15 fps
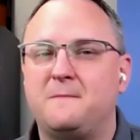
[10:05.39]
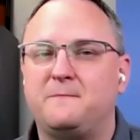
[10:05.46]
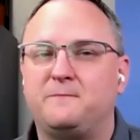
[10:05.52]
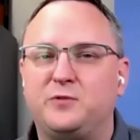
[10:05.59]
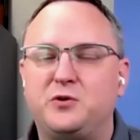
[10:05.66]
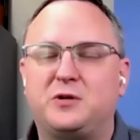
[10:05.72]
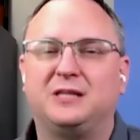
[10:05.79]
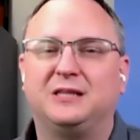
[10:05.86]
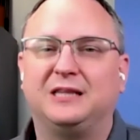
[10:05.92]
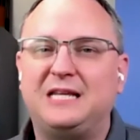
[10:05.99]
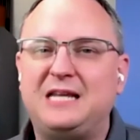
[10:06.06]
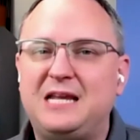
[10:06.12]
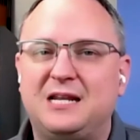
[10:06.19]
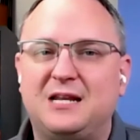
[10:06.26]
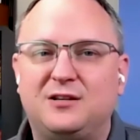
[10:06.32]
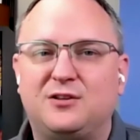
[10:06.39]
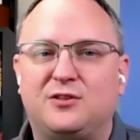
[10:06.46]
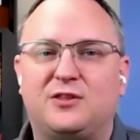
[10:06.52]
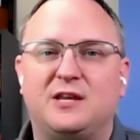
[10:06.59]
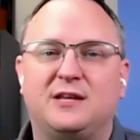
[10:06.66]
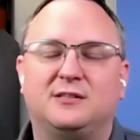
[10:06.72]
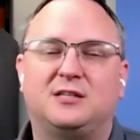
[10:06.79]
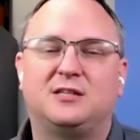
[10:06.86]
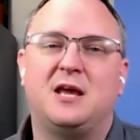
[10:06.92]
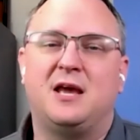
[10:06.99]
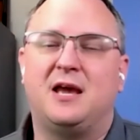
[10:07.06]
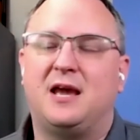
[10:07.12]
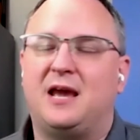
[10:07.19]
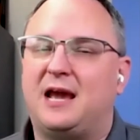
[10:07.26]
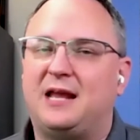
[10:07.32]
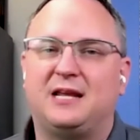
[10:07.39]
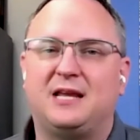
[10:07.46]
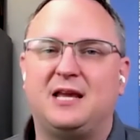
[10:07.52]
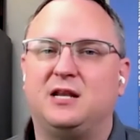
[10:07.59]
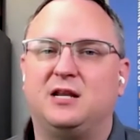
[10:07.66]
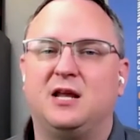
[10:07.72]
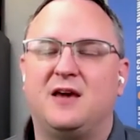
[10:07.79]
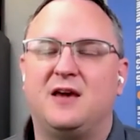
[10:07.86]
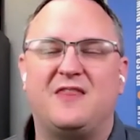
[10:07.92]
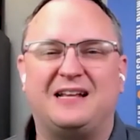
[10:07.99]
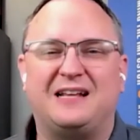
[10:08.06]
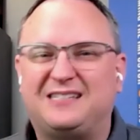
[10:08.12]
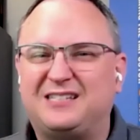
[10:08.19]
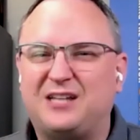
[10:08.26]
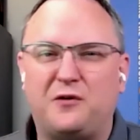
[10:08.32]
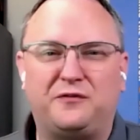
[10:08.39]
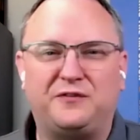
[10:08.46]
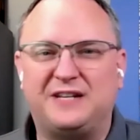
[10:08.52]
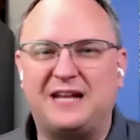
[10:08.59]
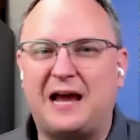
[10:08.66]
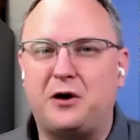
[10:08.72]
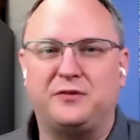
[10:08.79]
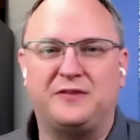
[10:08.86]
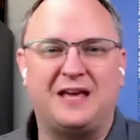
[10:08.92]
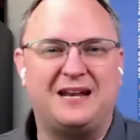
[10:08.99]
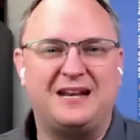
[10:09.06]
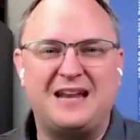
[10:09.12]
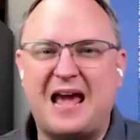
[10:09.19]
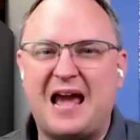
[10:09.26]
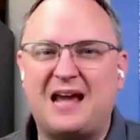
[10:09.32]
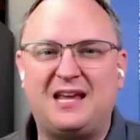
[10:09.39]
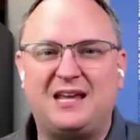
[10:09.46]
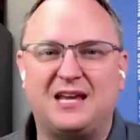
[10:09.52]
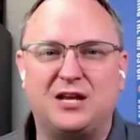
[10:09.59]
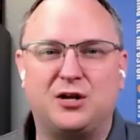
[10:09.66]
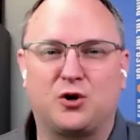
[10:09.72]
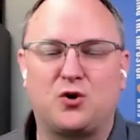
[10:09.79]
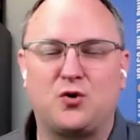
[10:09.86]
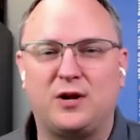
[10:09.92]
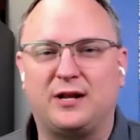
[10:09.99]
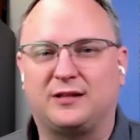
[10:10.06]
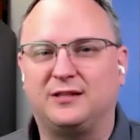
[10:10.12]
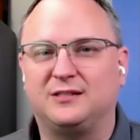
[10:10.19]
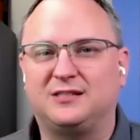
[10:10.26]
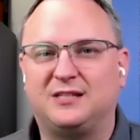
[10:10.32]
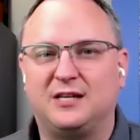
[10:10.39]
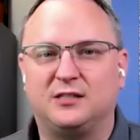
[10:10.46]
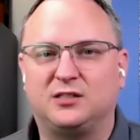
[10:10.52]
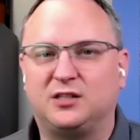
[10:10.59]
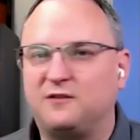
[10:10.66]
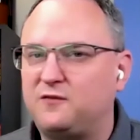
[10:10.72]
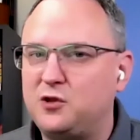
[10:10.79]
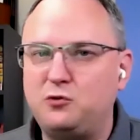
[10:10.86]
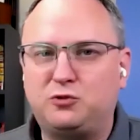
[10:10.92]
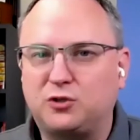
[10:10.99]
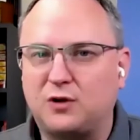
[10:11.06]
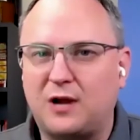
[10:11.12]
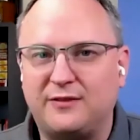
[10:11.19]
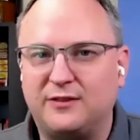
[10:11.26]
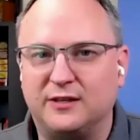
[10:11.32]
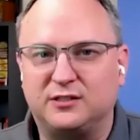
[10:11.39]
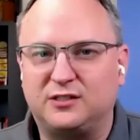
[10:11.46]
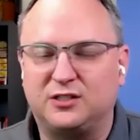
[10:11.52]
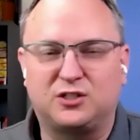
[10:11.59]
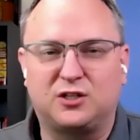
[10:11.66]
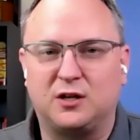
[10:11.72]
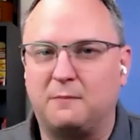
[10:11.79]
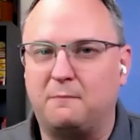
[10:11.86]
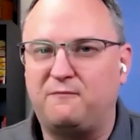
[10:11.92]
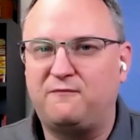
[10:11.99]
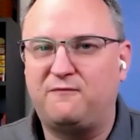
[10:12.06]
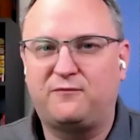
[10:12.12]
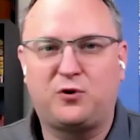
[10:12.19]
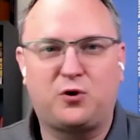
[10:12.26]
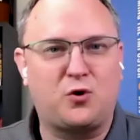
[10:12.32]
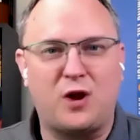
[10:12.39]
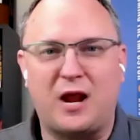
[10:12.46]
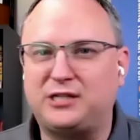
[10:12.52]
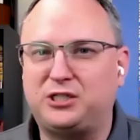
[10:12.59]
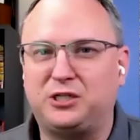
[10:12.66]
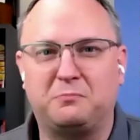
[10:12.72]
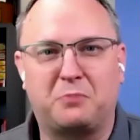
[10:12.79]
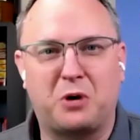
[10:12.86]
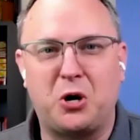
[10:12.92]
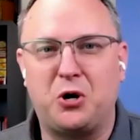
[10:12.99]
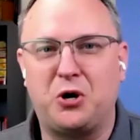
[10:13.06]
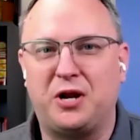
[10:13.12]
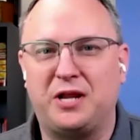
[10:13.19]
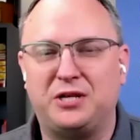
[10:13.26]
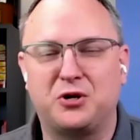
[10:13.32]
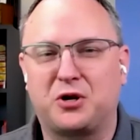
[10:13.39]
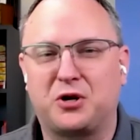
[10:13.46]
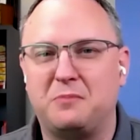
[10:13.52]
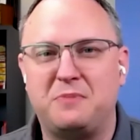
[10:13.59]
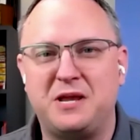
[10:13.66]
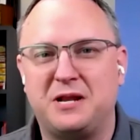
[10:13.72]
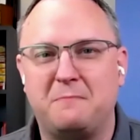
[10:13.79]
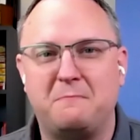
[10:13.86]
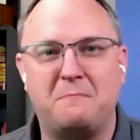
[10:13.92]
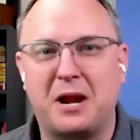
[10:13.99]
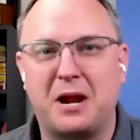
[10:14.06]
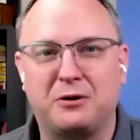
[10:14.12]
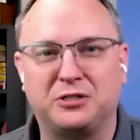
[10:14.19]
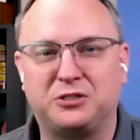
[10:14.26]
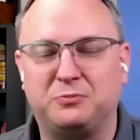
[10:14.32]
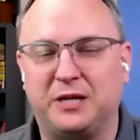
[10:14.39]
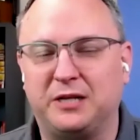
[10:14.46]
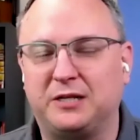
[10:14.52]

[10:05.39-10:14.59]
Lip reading: You can lean into things. And again, that self-doubt, that nagging inner critic that says, if you try this, it's going to crash and burn and you're going to be an embarrassment.